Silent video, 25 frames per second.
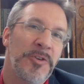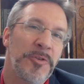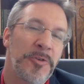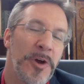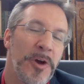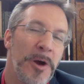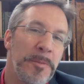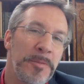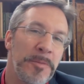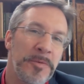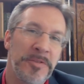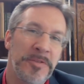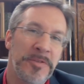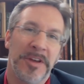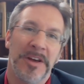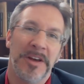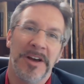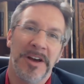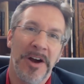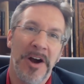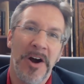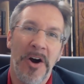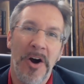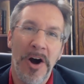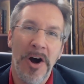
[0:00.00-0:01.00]
Trump's
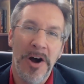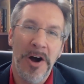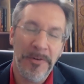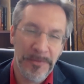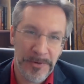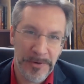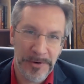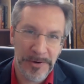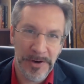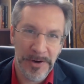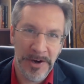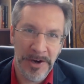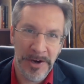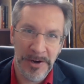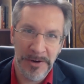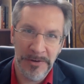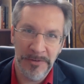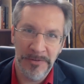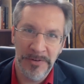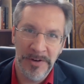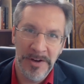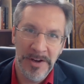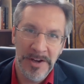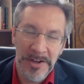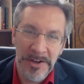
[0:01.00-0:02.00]
uh, offer
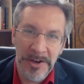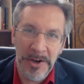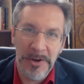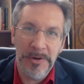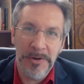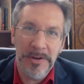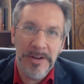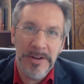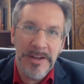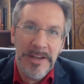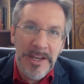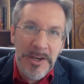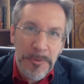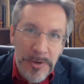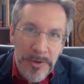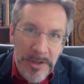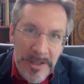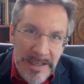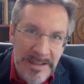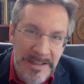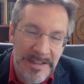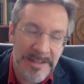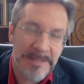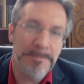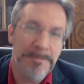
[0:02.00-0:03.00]
of you know
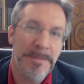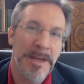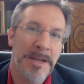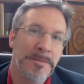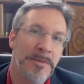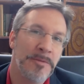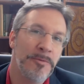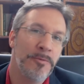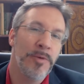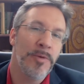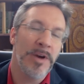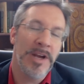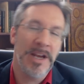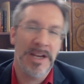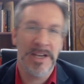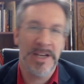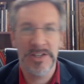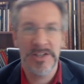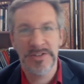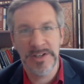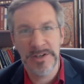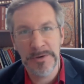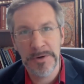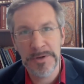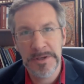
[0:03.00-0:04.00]
equaling this minimum
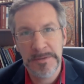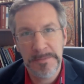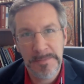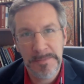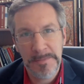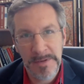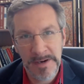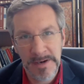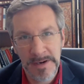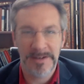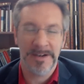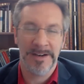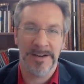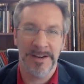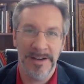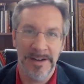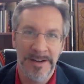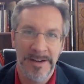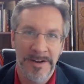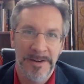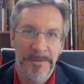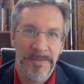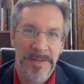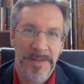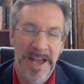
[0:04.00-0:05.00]
wage in North America
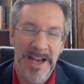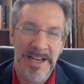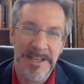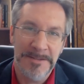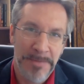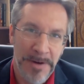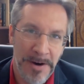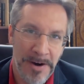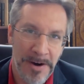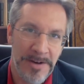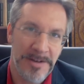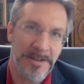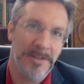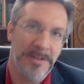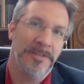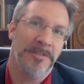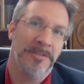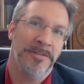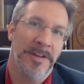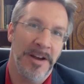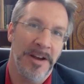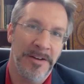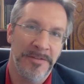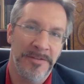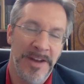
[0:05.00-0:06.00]
as part of,
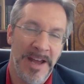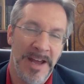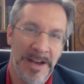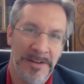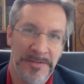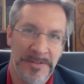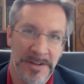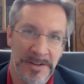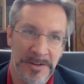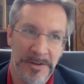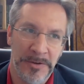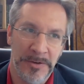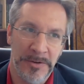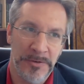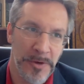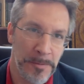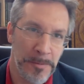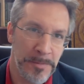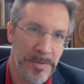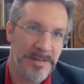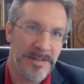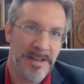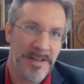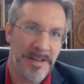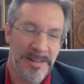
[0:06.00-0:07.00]
of NAFTA. You know, Trump
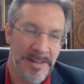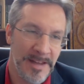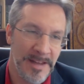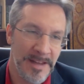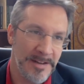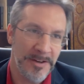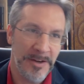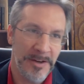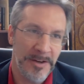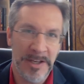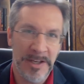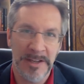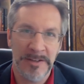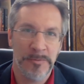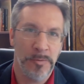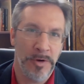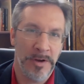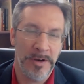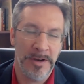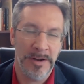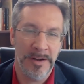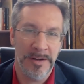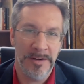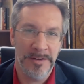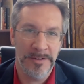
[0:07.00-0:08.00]
has said that you know, he doesn't
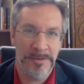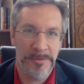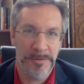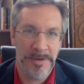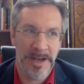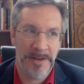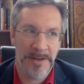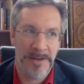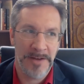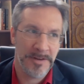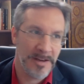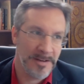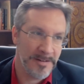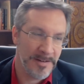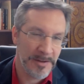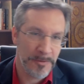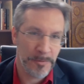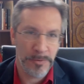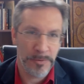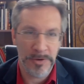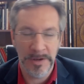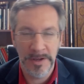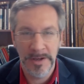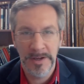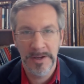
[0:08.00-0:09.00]
want to do NAFTA because this
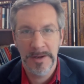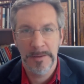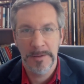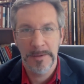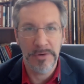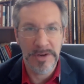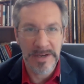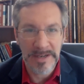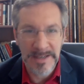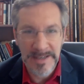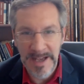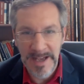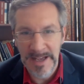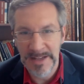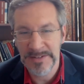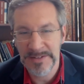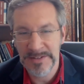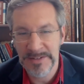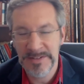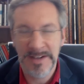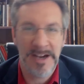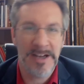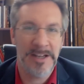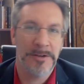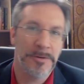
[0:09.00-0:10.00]
would bring down
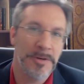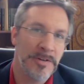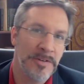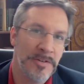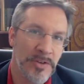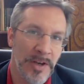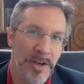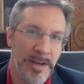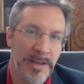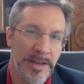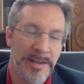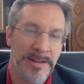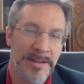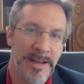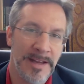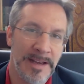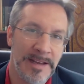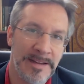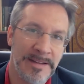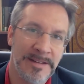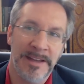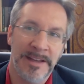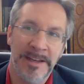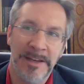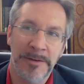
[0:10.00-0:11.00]
salaries in the United
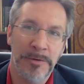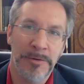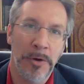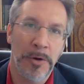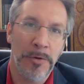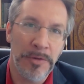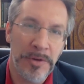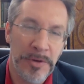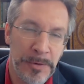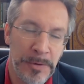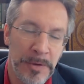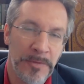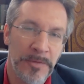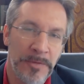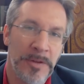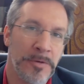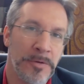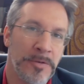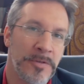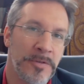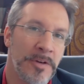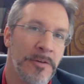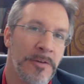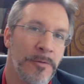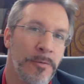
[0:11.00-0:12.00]
States. That he would only do it if there
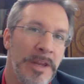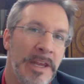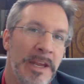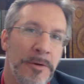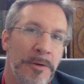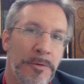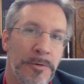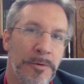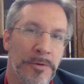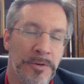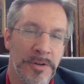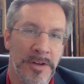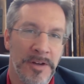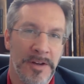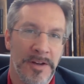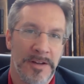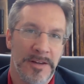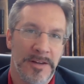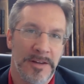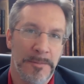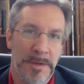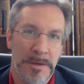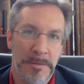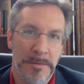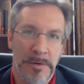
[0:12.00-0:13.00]
was, if we equaled
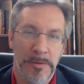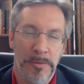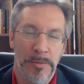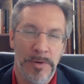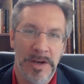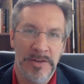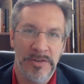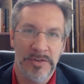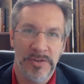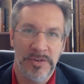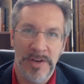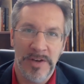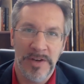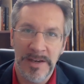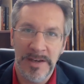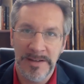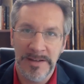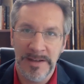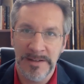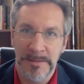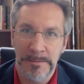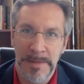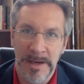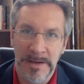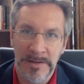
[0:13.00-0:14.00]
the minimum wage in the United
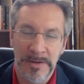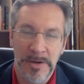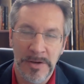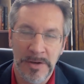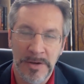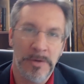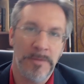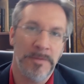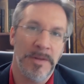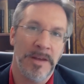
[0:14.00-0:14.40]
States and Mexico.